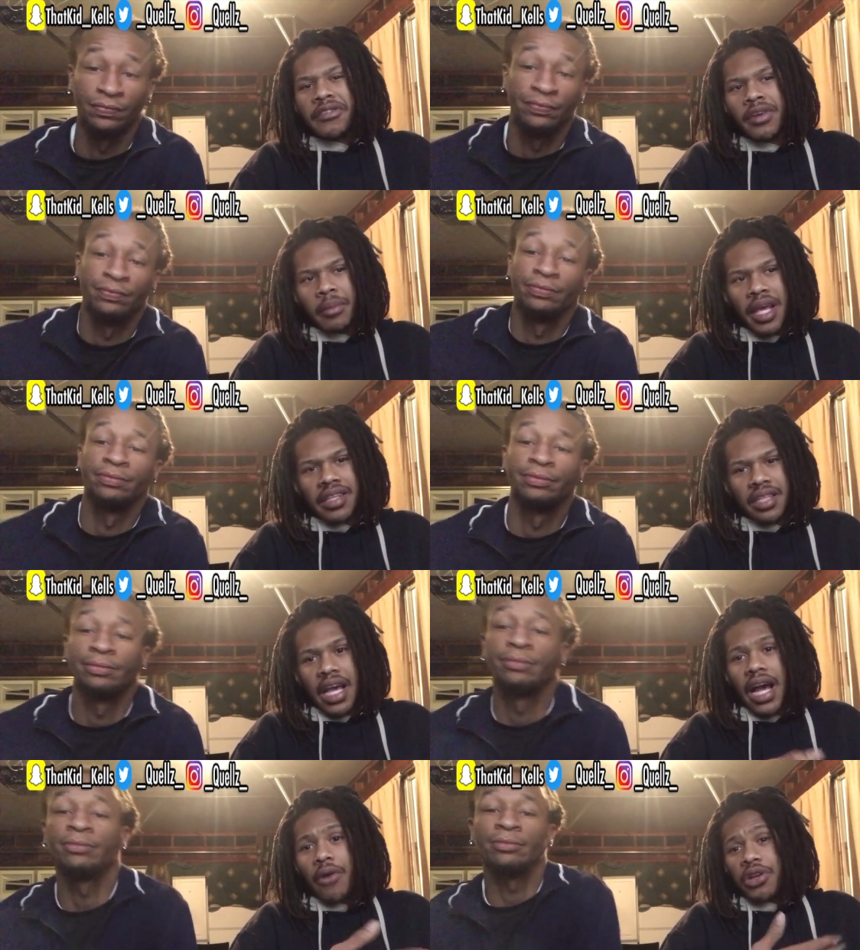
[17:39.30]
Speaker 1: of him as
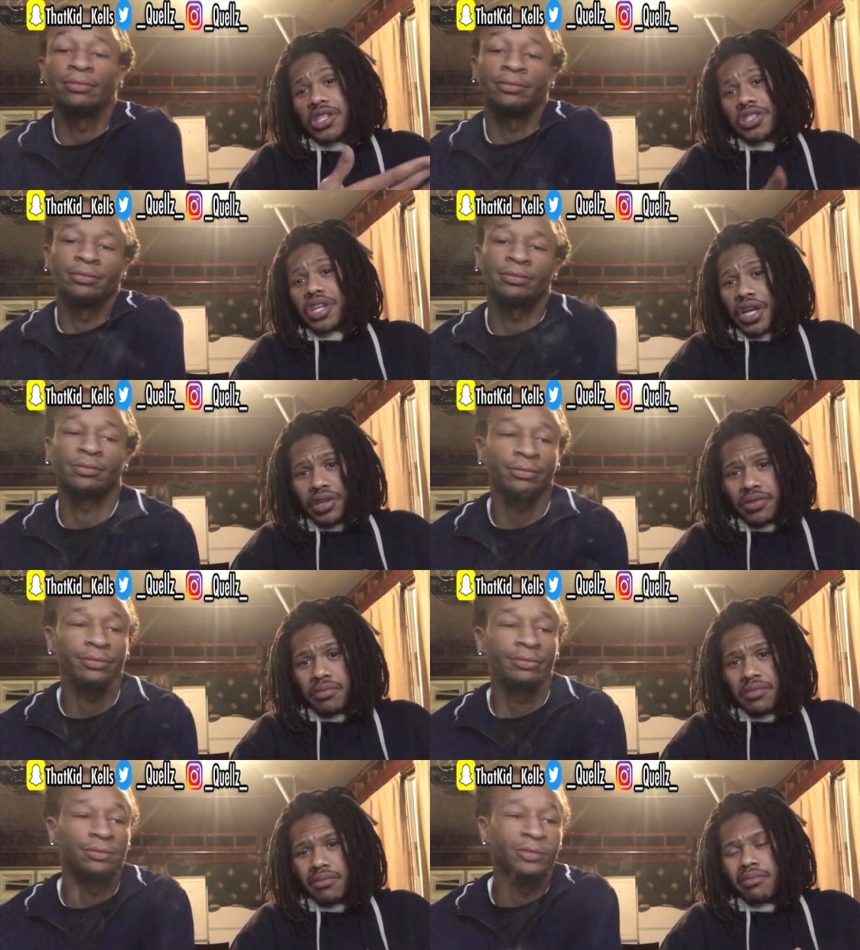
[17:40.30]
like how we just checked him.
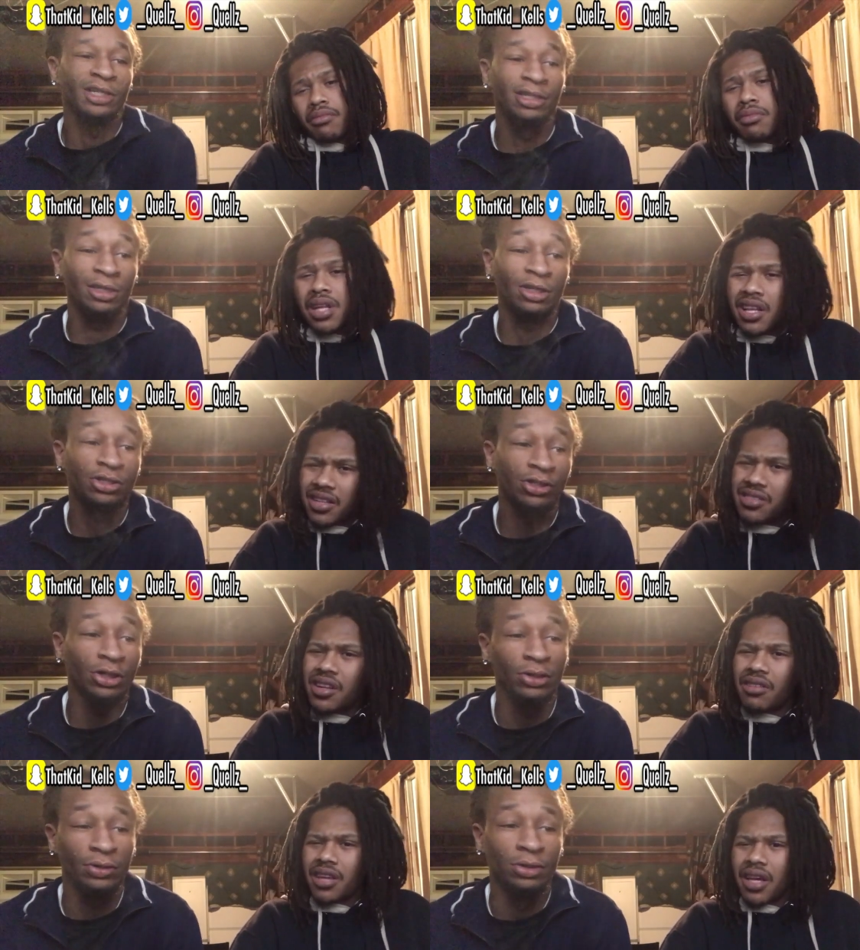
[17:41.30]
Let no, us
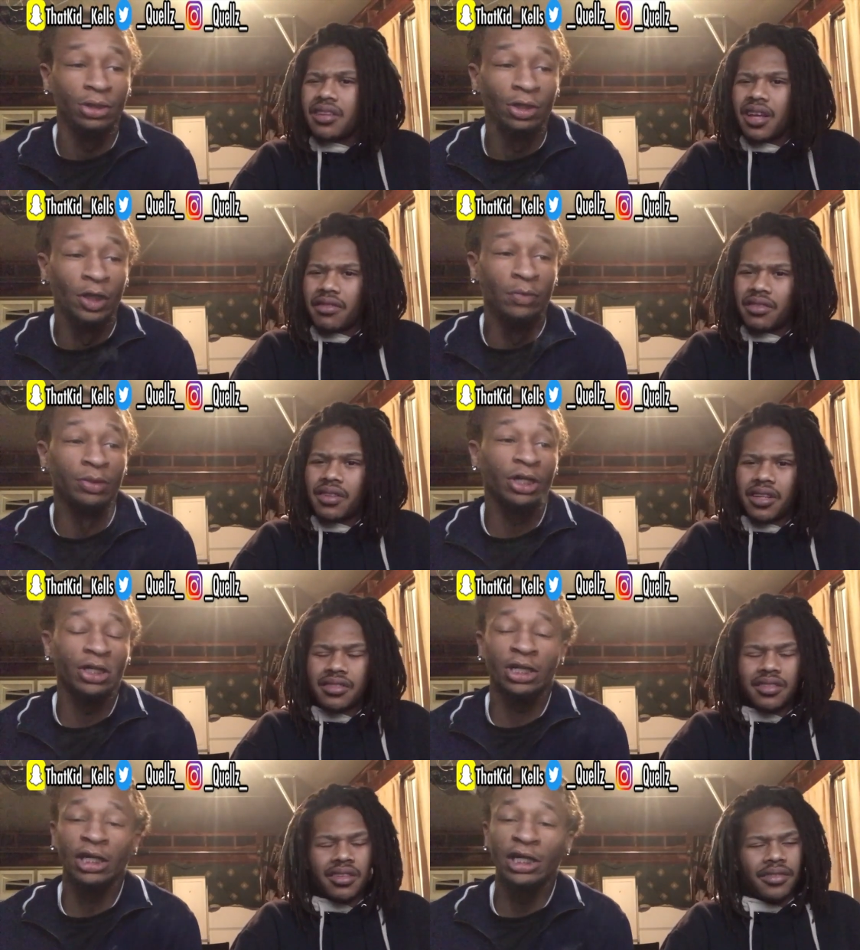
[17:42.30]
know. Yeah, definitely.
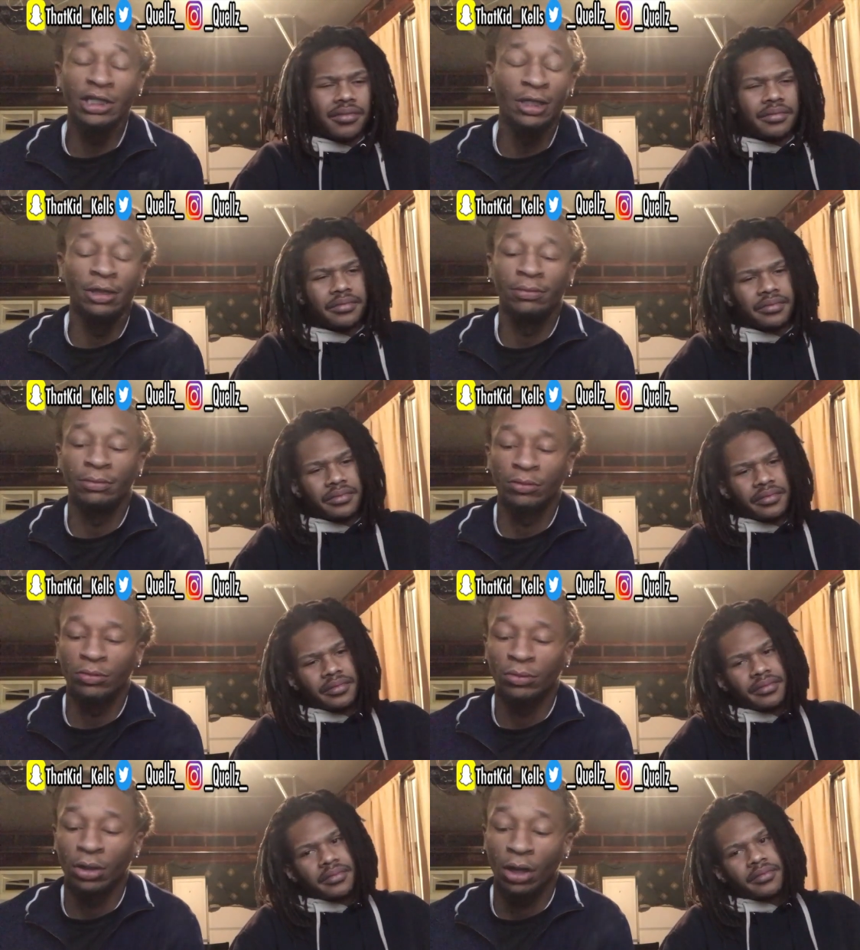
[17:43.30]
Because
Speaker 2: like I said,
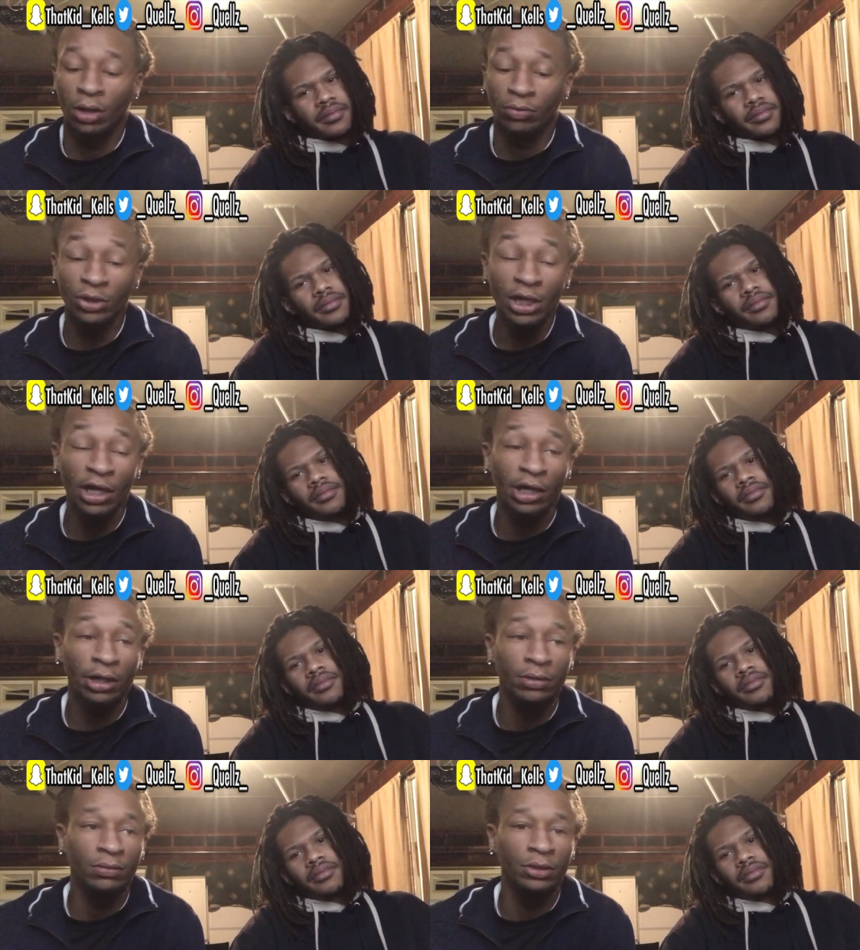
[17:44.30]
we not
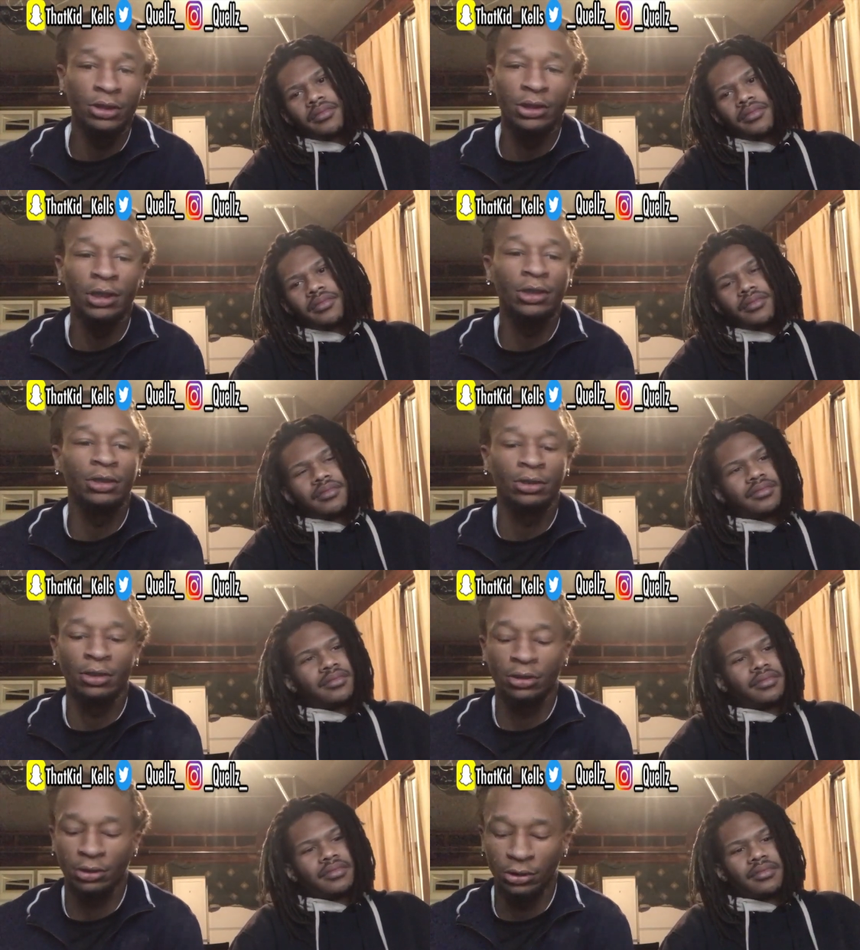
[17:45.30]
hating. We just telling,
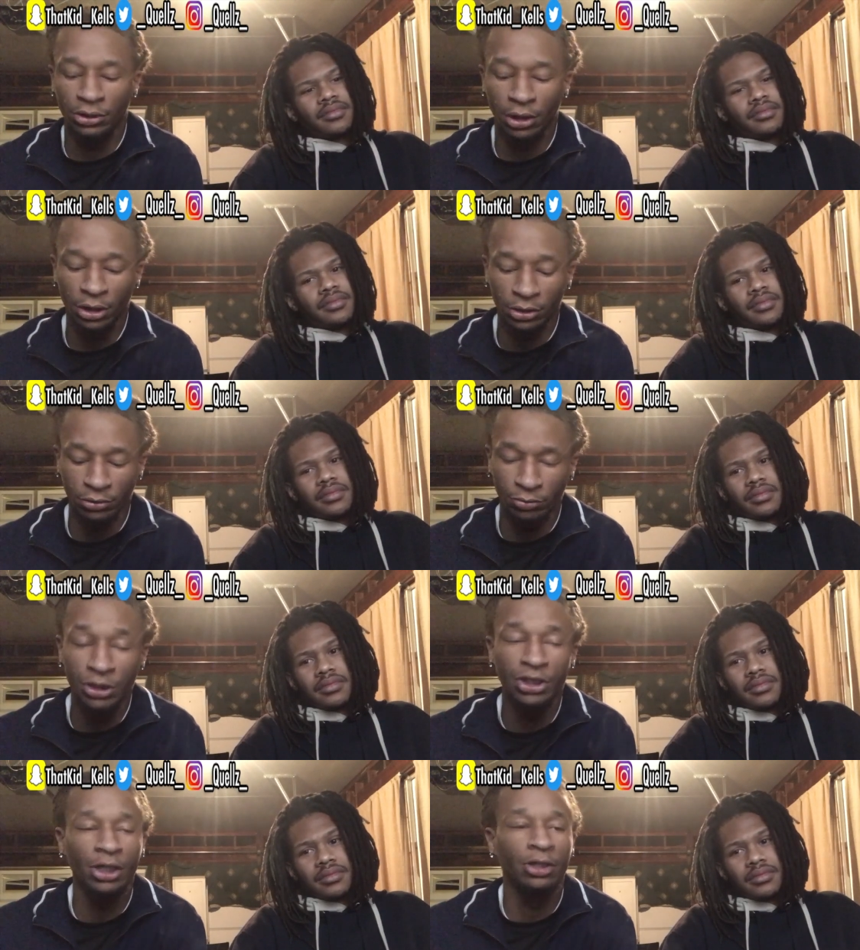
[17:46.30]
uh, we
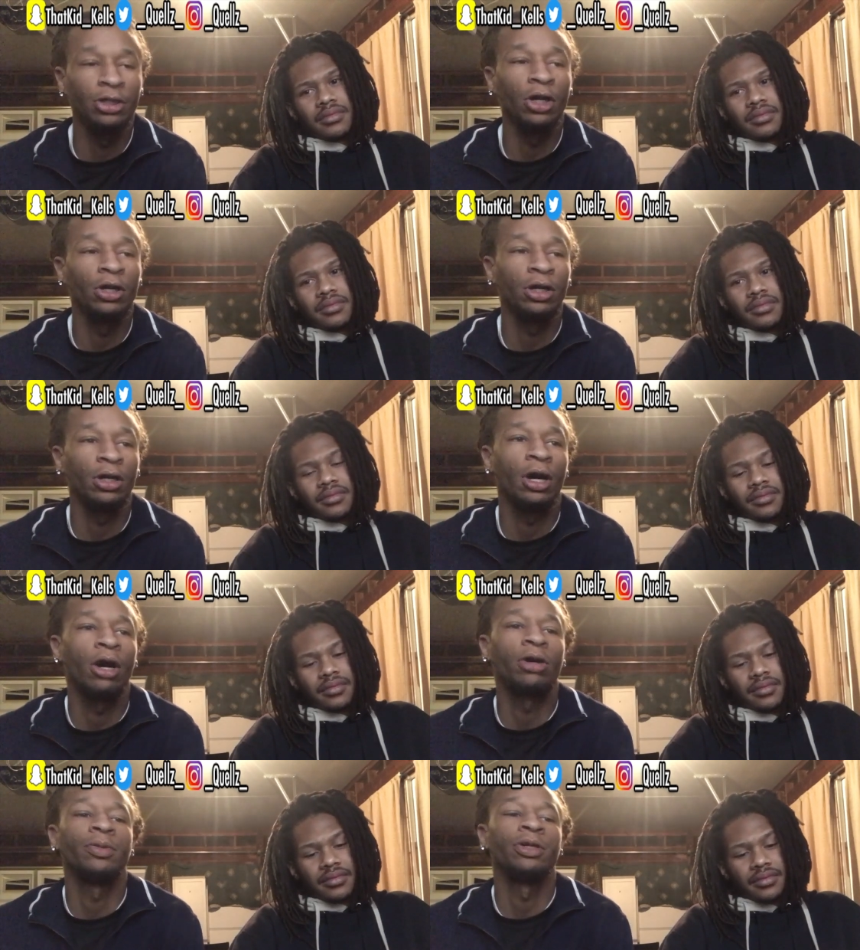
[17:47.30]
just telling y'all
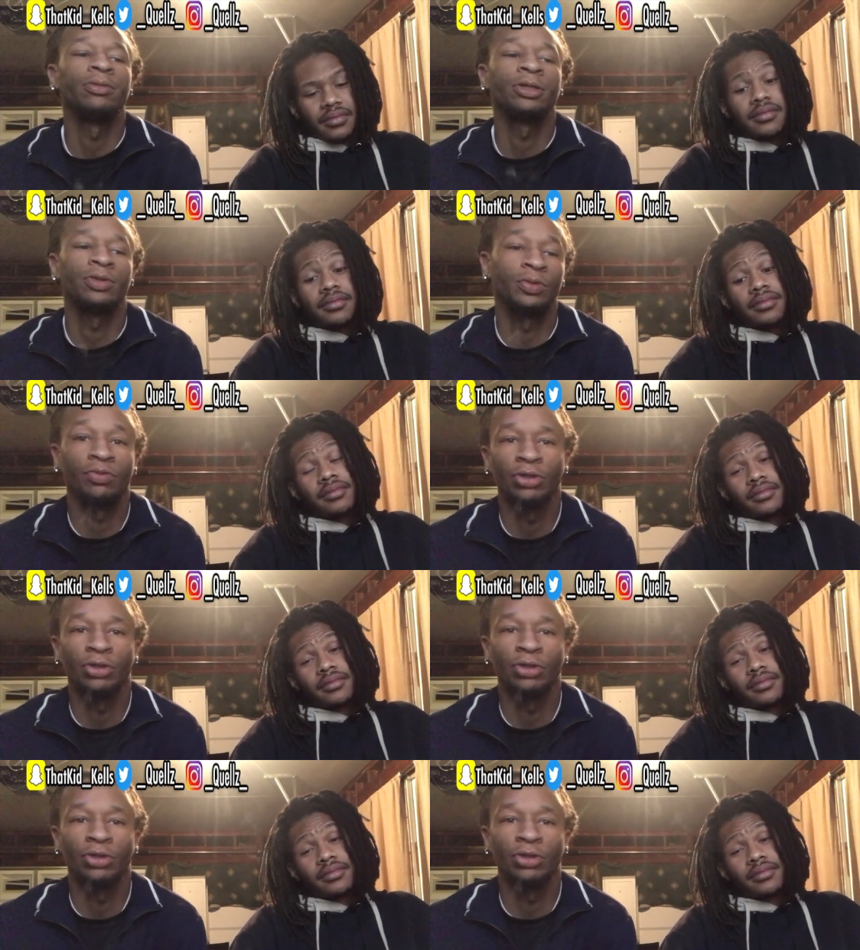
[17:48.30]
our opinion because we